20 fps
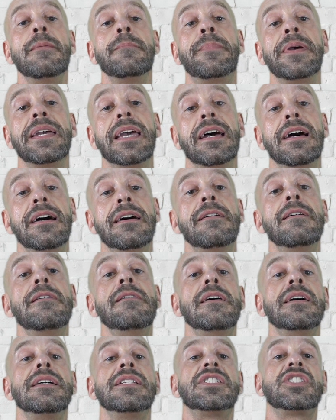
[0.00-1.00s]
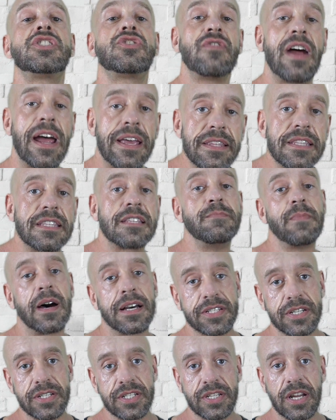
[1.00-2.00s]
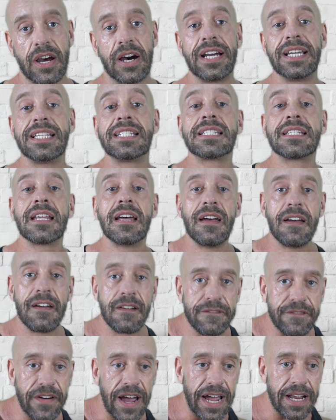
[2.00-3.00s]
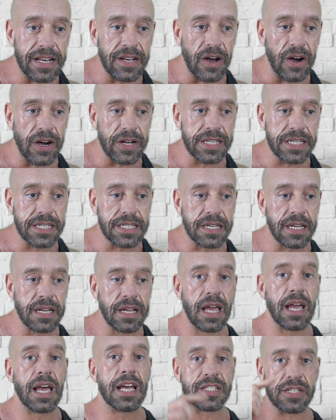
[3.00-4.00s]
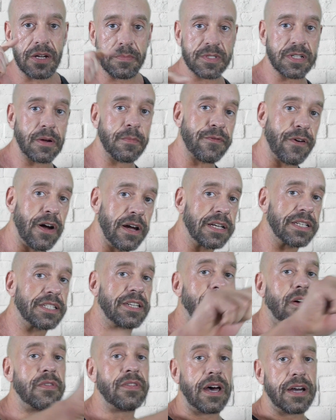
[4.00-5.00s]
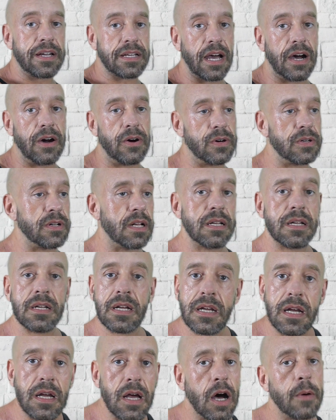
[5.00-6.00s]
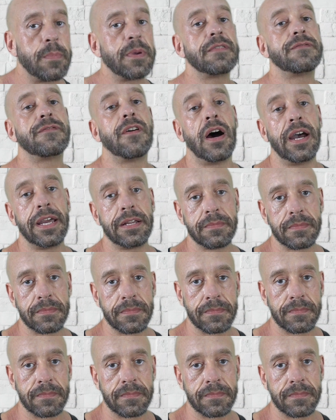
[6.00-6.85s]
be it strength, muscle size, fat loss, as long as I'm focusing on that goal, I'll be fine.